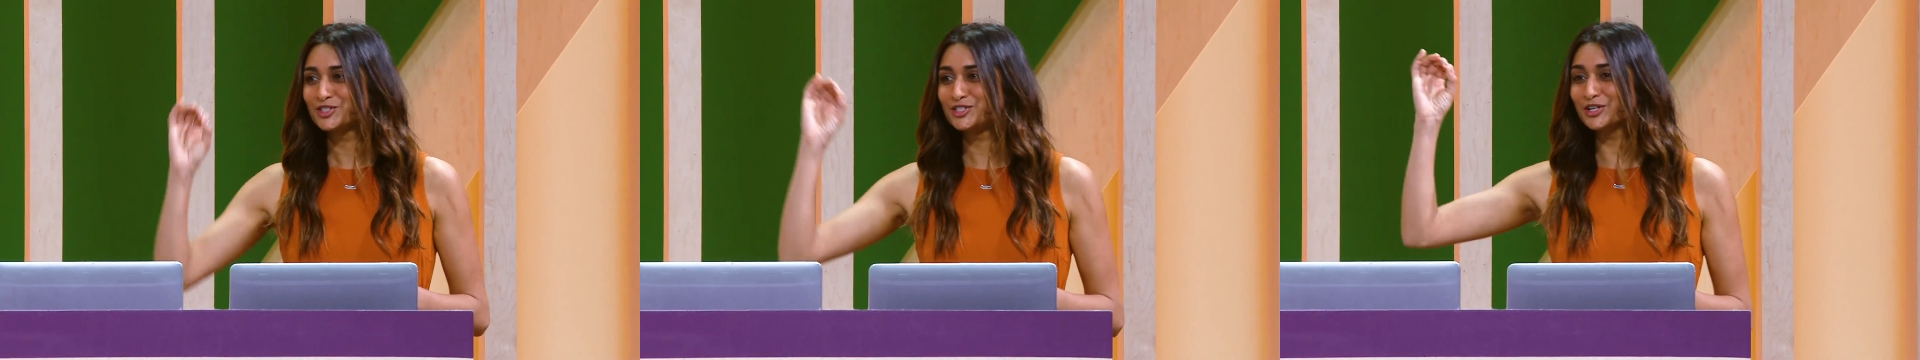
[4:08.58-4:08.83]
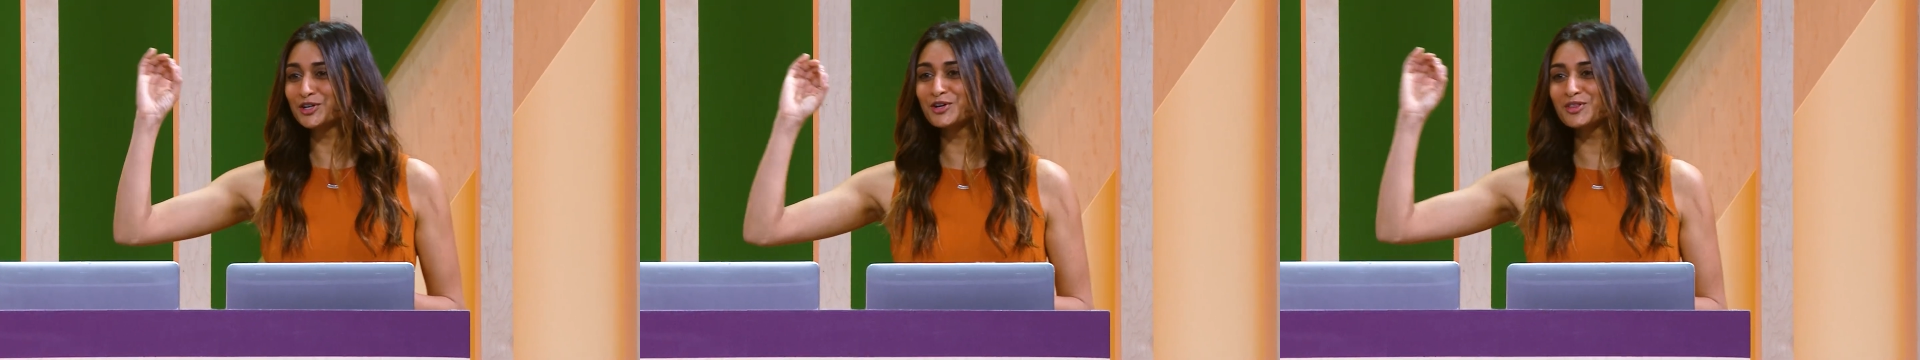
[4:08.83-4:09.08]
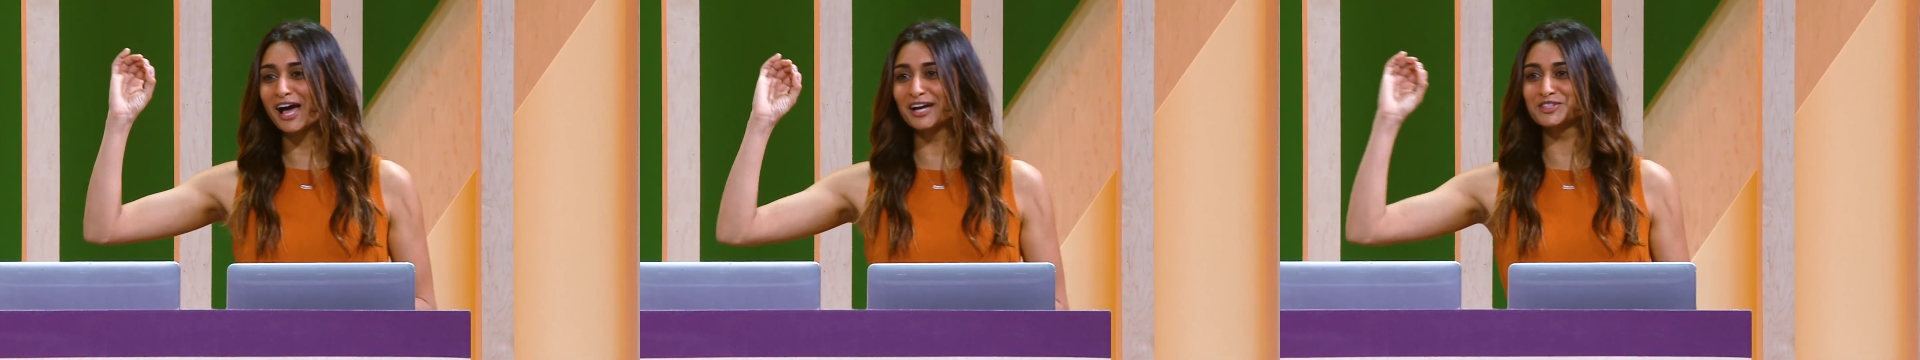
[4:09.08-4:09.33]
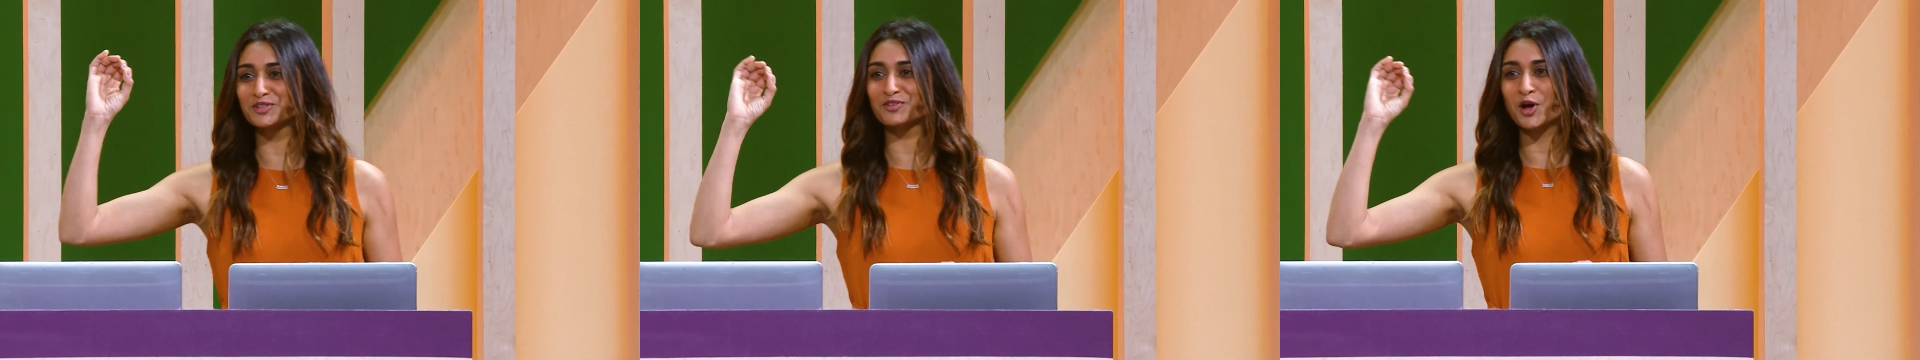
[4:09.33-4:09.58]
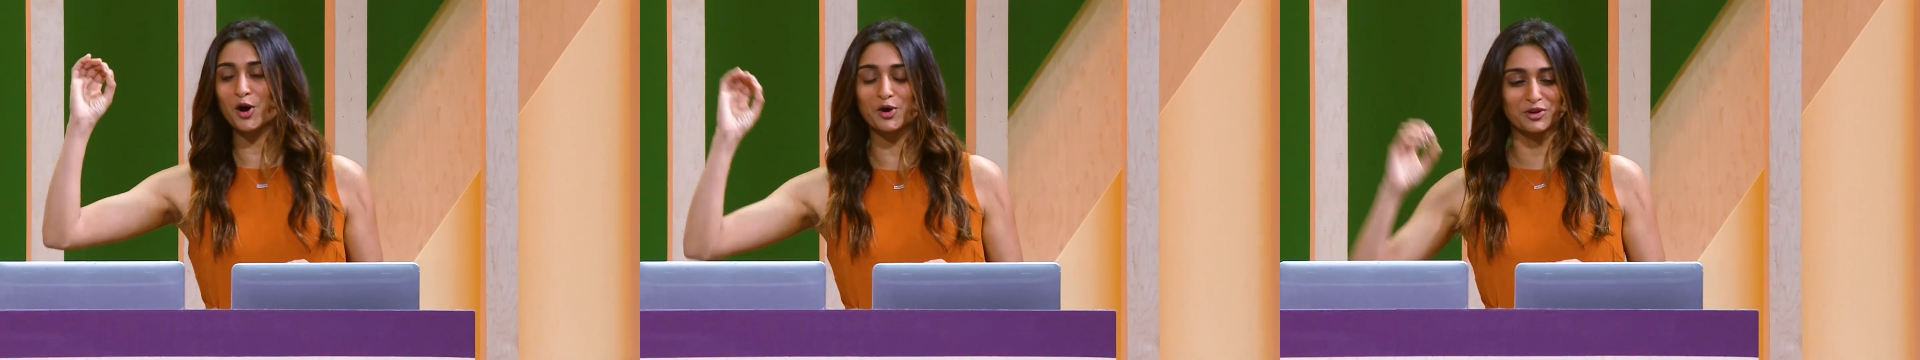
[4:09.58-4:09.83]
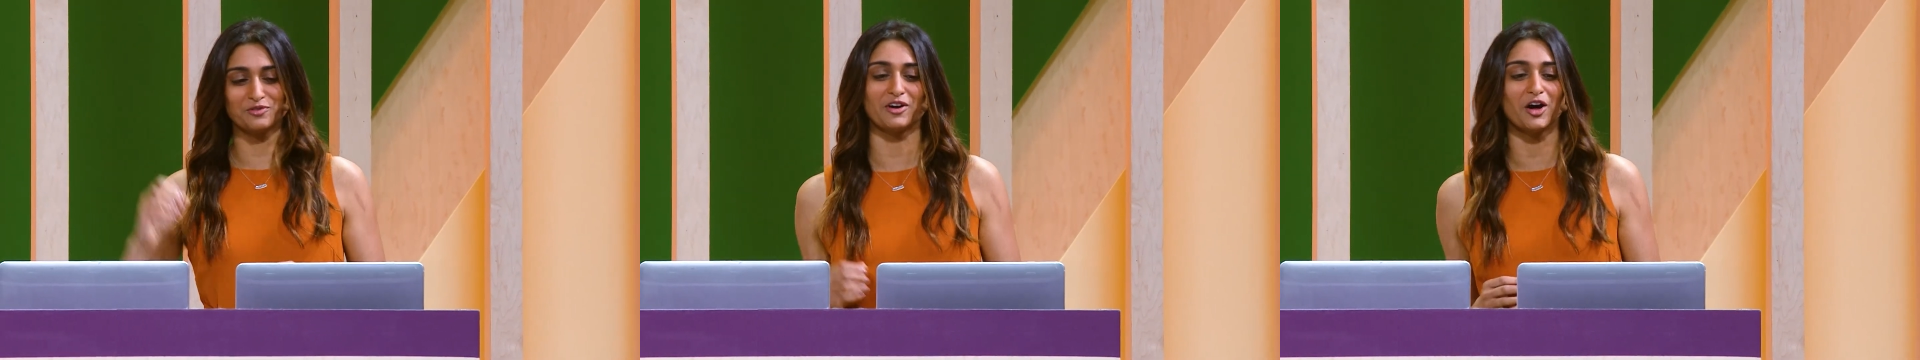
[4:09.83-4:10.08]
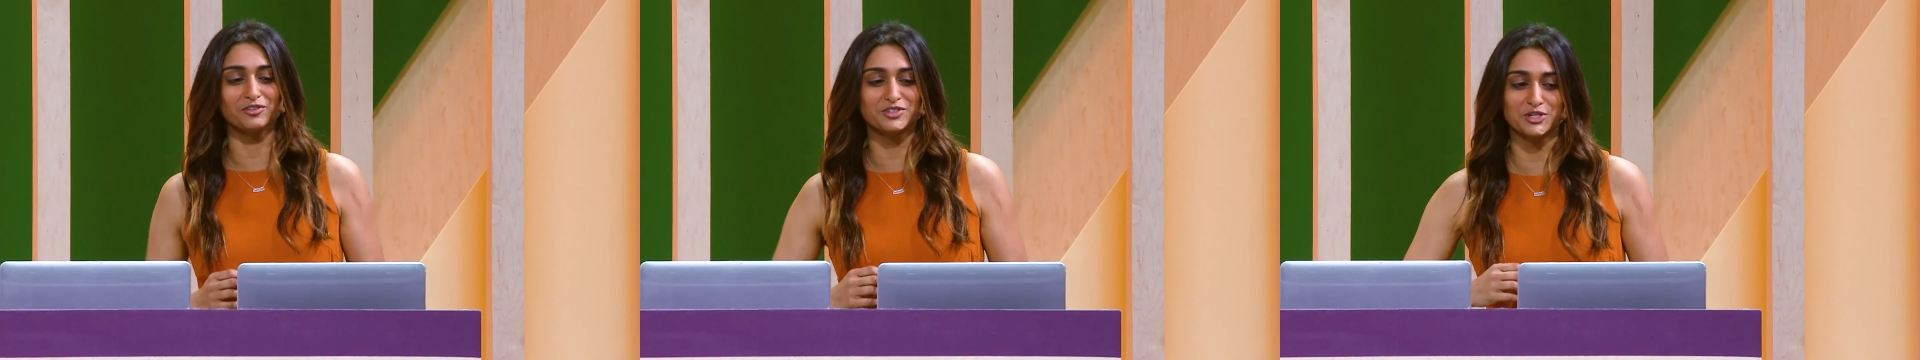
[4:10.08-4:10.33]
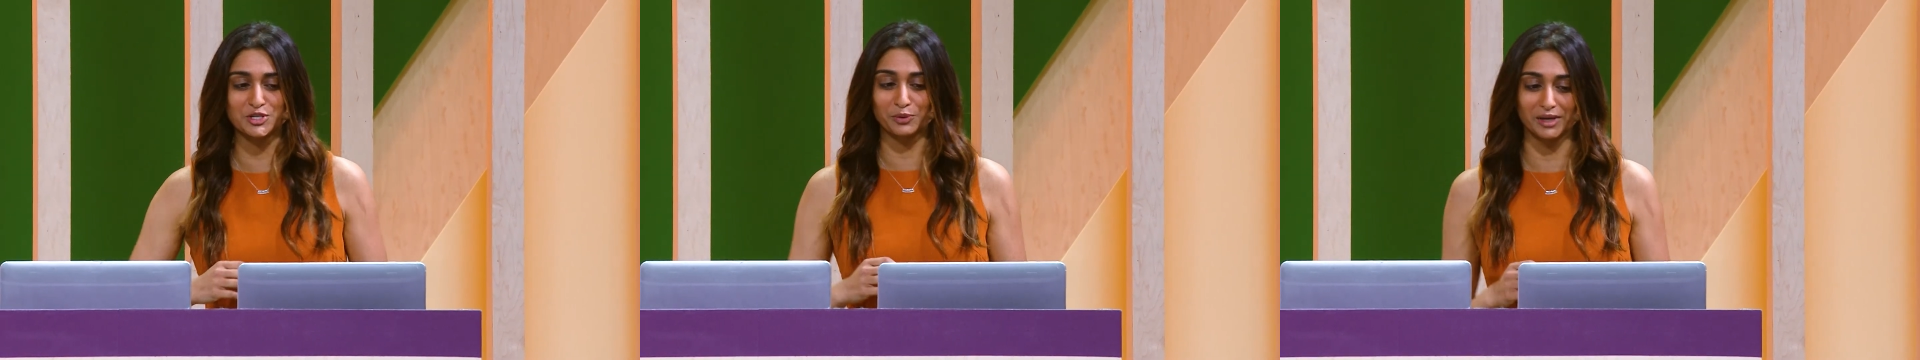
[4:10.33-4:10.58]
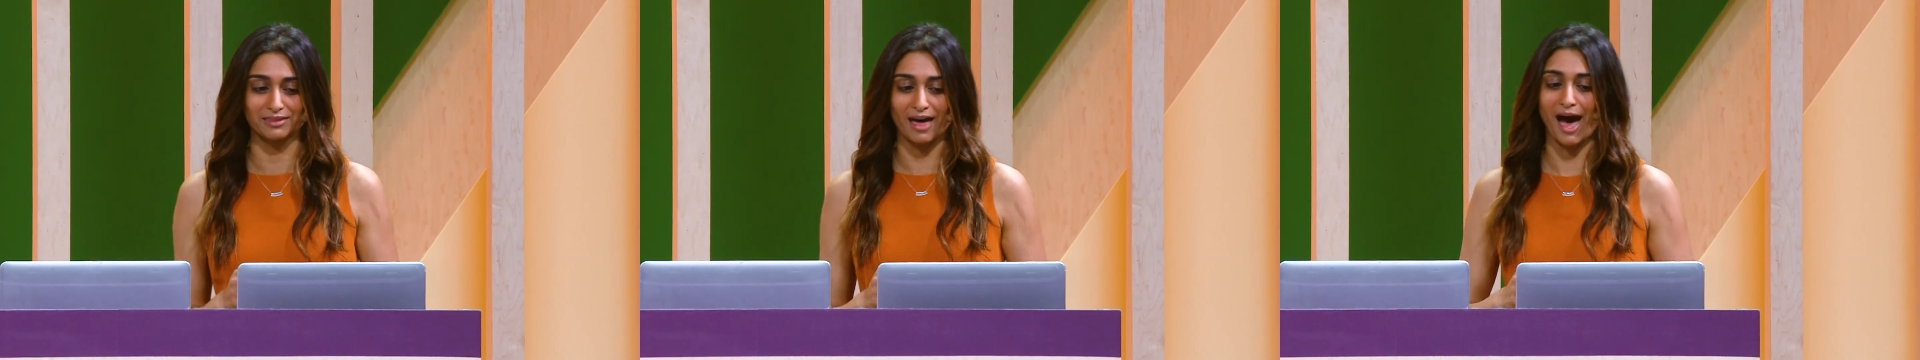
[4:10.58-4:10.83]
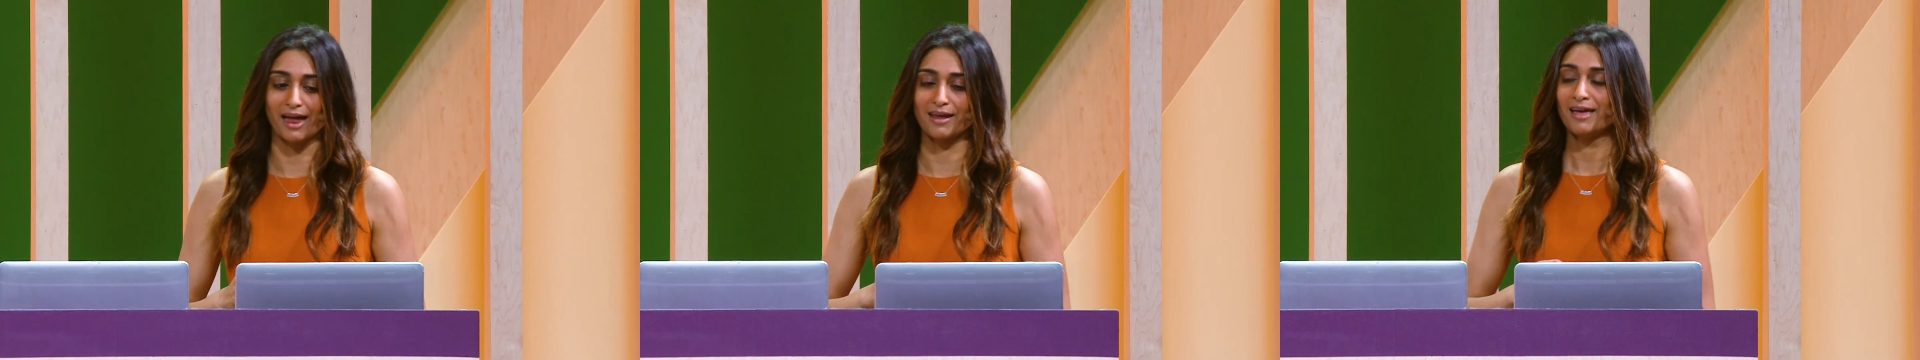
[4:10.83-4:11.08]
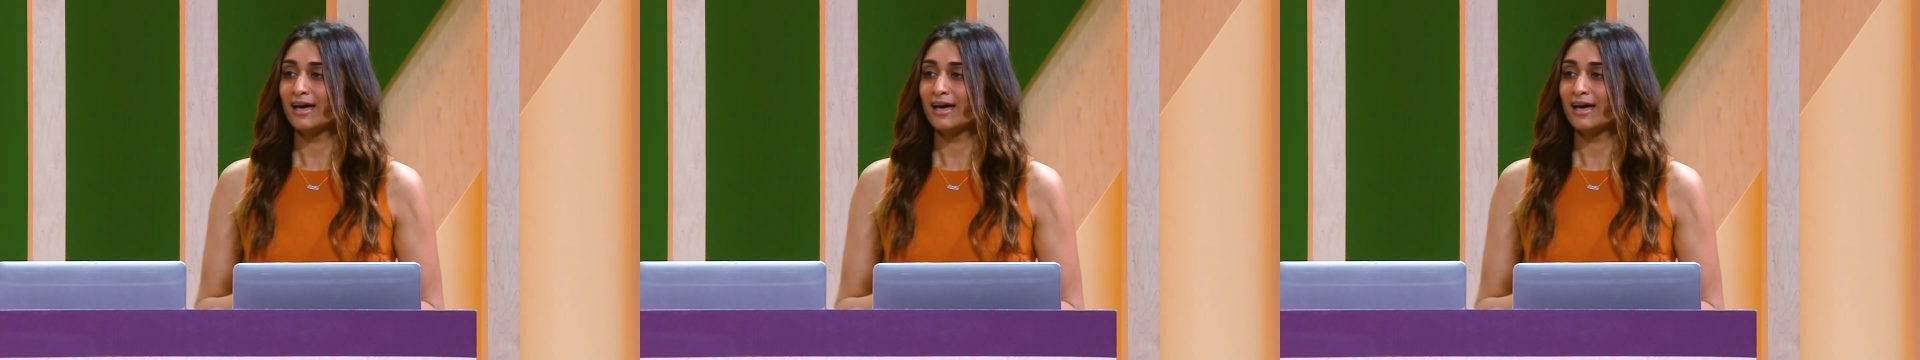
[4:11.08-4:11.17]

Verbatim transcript: Zero lines of code involved in doing that.